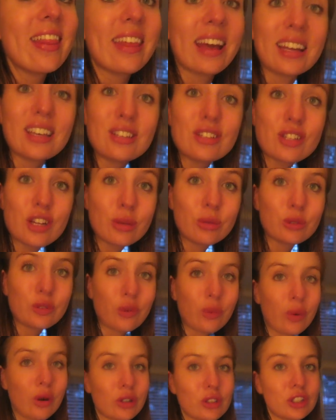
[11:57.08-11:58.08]
thank you so much
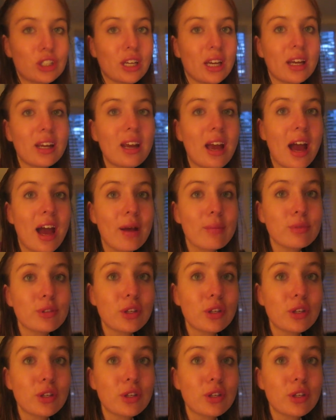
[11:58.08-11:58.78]
for watching I'm um,